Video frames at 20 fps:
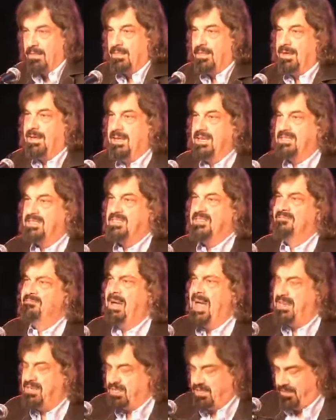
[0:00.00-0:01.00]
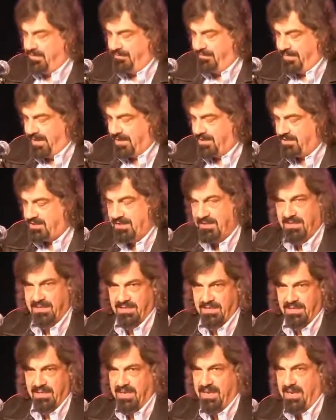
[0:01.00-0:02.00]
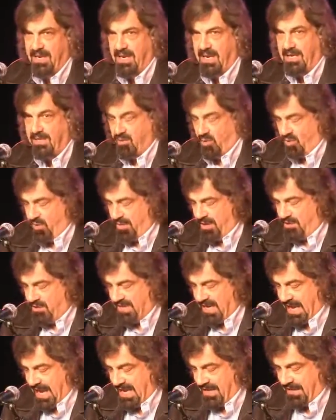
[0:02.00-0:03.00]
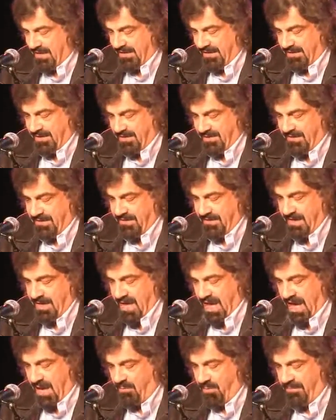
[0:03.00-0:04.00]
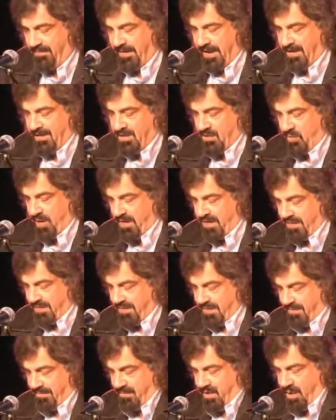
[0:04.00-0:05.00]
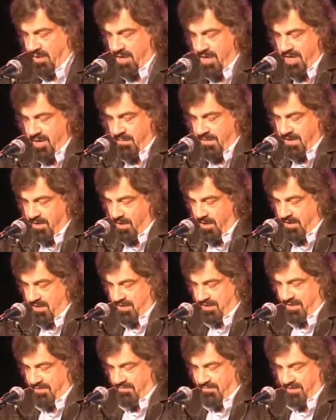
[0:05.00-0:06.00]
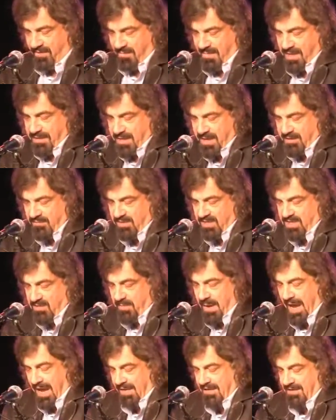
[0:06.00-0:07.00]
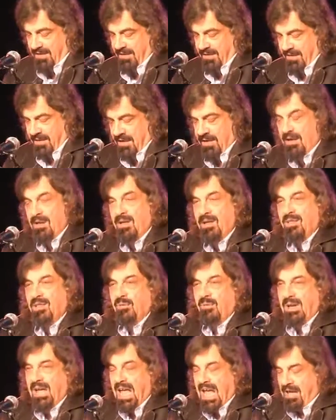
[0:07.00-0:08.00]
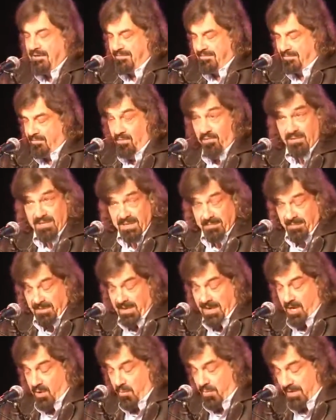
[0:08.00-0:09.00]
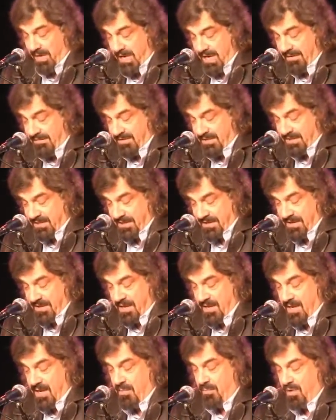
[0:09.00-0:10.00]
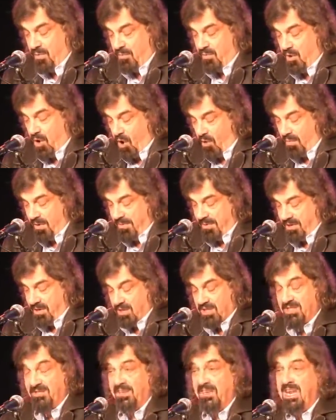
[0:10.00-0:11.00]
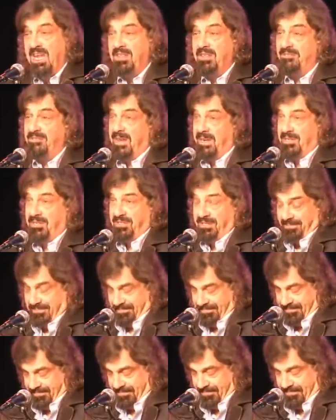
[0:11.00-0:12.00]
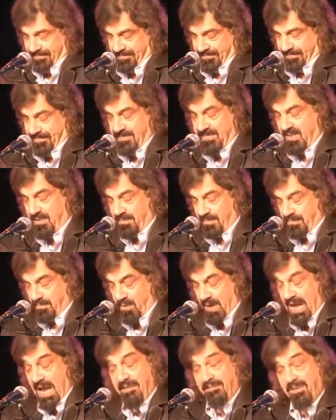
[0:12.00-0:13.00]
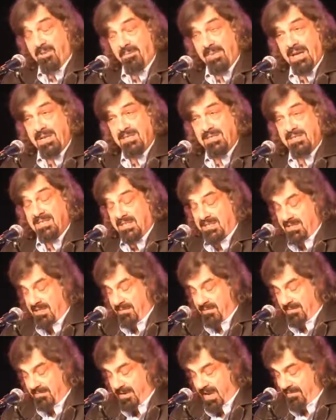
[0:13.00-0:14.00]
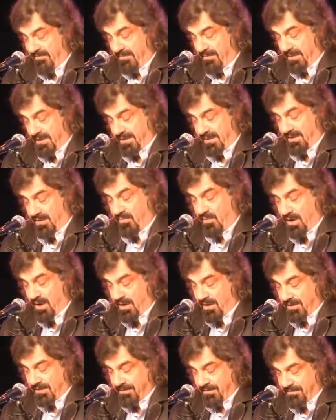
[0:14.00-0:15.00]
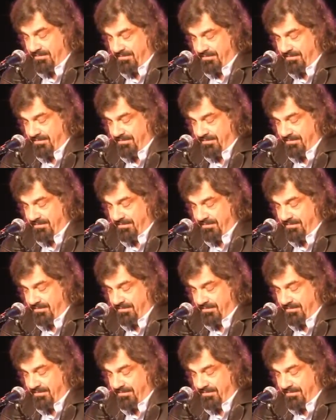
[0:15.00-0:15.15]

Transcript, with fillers: The list of magical fictions is almost endless and we fail to question them, not only because of the mythic respect that we have for deeply held beliefs, but probably because of another fiction that we have the best system of government in the world.